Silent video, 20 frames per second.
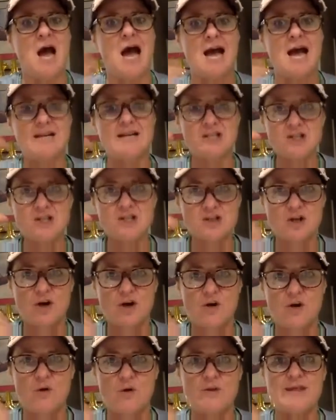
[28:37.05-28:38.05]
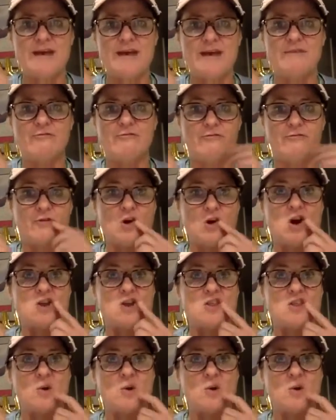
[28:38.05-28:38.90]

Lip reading: I just know that for